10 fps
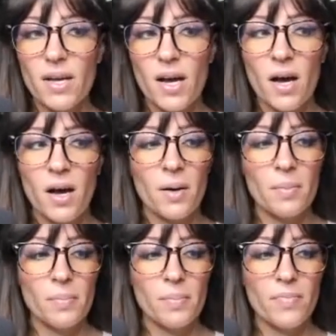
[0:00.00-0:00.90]

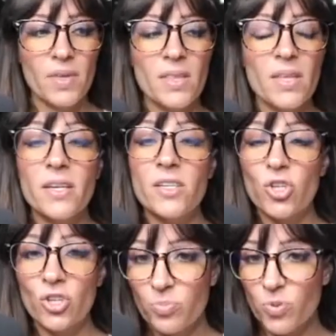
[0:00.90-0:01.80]
um, and then
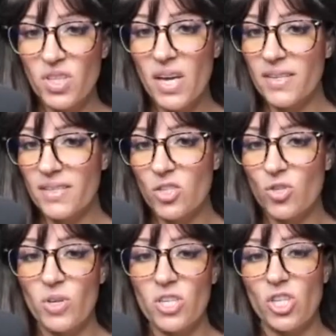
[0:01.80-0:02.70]
interpret that
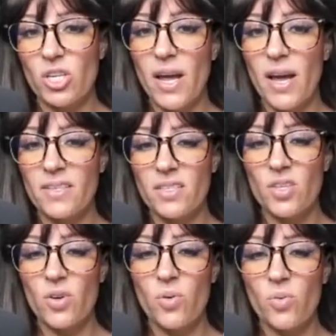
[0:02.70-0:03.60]
situation as
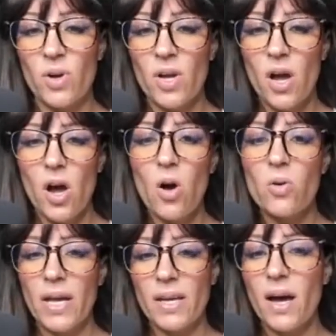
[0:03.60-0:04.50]
though,
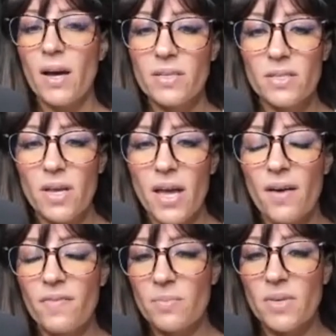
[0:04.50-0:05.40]
okay, God is
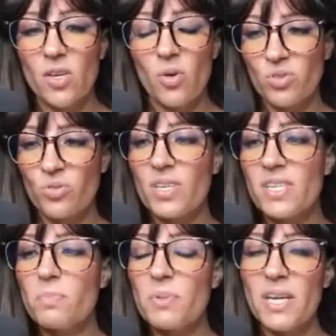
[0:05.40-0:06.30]
having me go through
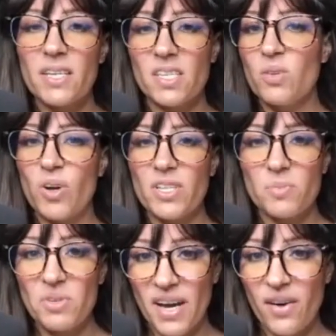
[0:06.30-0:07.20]
this because He wants
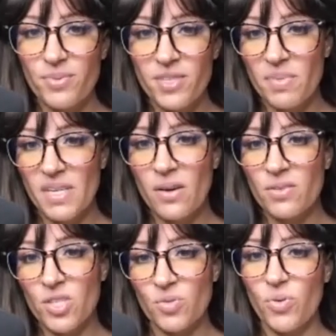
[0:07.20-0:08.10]
me to help somebody
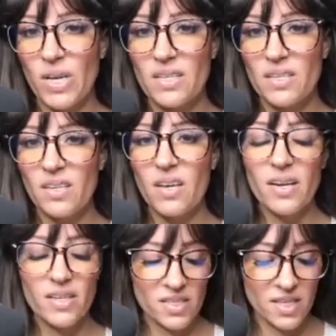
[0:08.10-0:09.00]
else through it.
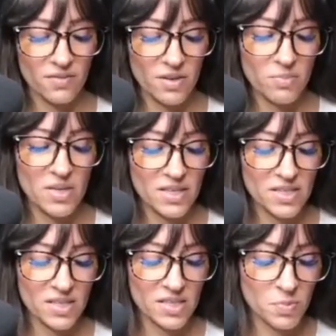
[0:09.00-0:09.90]
God is giving me
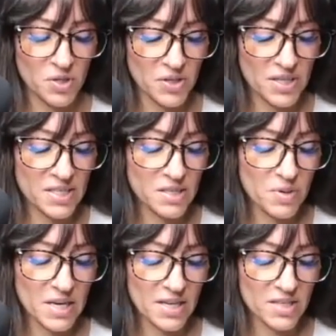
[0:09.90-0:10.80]
this experience
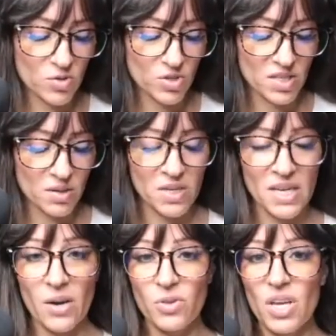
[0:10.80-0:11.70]
because there's
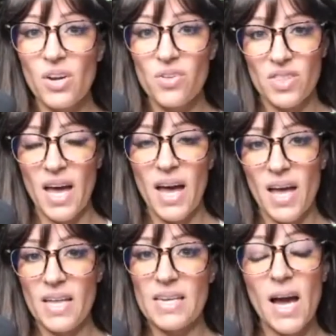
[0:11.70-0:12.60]
somebody out there that
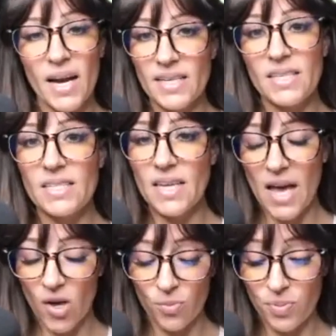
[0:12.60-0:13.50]
I need to
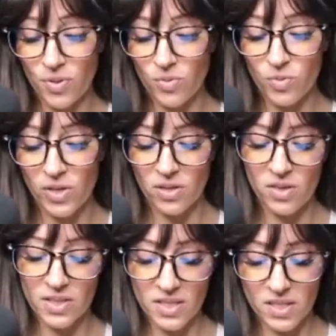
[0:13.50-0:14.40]
help with
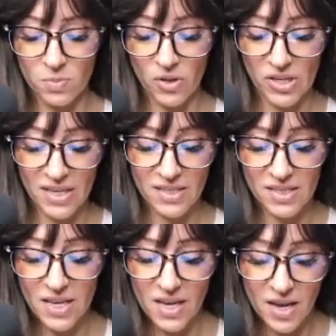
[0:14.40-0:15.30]
this experience